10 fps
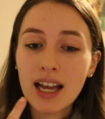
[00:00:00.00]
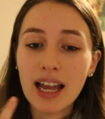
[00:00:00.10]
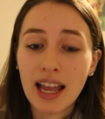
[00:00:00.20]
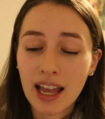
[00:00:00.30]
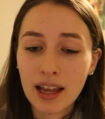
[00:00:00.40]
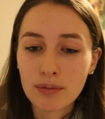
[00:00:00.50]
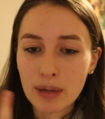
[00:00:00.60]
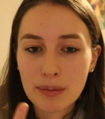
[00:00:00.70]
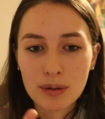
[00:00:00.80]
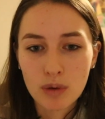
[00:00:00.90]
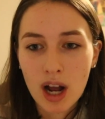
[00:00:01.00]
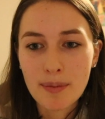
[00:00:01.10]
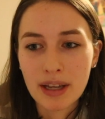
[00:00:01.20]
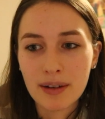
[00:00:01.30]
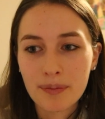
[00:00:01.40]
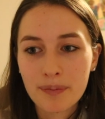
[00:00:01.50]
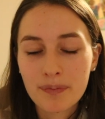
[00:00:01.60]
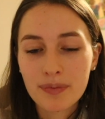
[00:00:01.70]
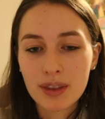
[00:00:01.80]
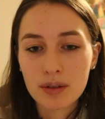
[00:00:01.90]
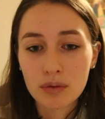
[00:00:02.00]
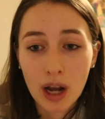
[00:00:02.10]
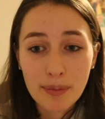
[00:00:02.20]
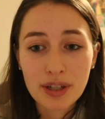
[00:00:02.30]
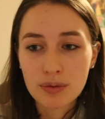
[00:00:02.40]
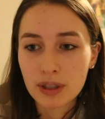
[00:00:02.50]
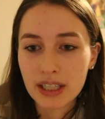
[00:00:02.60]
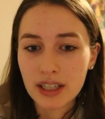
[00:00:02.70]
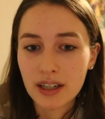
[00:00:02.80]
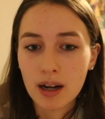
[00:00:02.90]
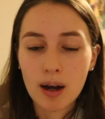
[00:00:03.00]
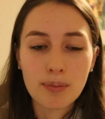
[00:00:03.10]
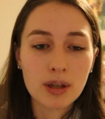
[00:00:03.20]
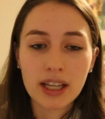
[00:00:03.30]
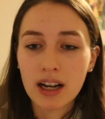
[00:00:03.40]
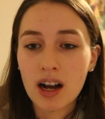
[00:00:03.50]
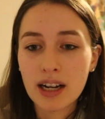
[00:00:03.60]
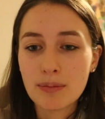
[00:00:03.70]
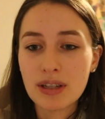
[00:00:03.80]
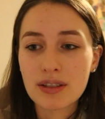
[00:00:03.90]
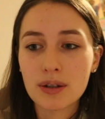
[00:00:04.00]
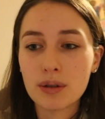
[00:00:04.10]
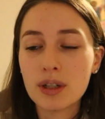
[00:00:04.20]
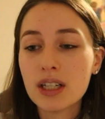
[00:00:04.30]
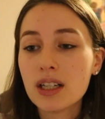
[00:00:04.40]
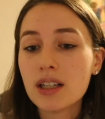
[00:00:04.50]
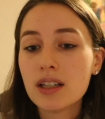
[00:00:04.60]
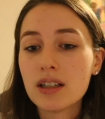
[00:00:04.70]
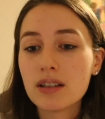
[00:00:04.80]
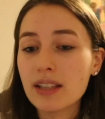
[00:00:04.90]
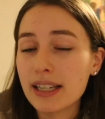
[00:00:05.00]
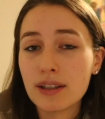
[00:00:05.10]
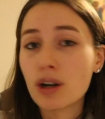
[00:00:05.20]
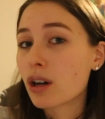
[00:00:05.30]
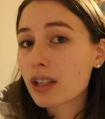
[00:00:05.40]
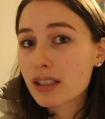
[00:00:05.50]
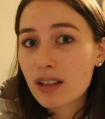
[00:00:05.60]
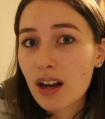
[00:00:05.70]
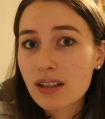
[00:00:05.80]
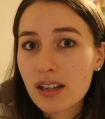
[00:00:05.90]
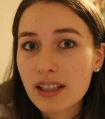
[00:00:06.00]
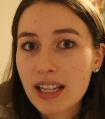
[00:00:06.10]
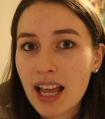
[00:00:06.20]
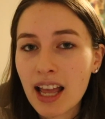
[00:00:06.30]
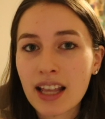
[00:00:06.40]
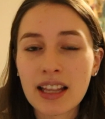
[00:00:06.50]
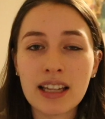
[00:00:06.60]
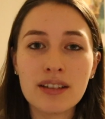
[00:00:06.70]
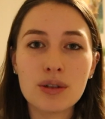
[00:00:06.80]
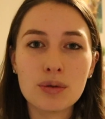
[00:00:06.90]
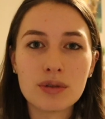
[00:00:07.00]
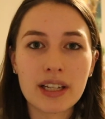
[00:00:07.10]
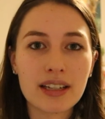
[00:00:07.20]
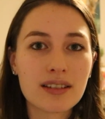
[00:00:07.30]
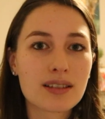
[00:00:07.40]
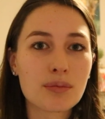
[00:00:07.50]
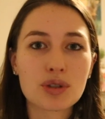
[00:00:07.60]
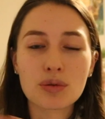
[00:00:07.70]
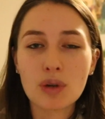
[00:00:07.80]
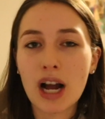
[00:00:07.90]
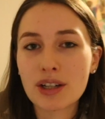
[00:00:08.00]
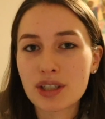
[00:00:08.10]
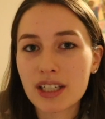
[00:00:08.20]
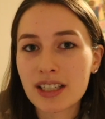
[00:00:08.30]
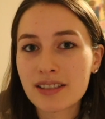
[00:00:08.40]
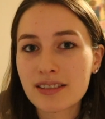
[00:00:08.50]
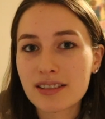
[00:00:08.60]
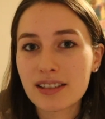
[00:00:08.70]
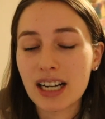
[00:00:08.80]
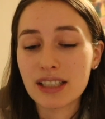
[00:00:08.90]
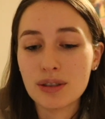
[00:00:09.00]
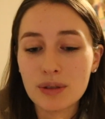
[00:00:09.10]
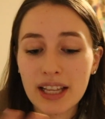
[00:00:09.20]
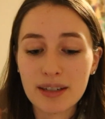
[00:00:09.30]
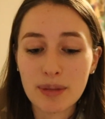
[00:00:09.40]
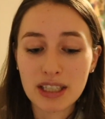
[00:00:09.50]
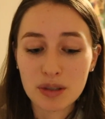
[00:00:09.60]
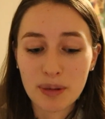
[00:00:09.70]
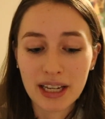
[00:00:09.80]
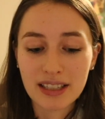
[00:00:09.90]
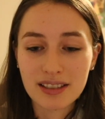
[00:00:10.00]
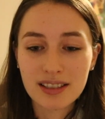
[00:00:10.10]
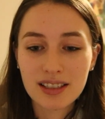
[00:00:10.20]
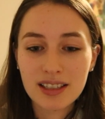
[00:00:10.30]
And maybe ramen. Ramen is really good. I'll put like a honey miso, like garlic sauce on that, and then do like some sriracha. I do like my spice.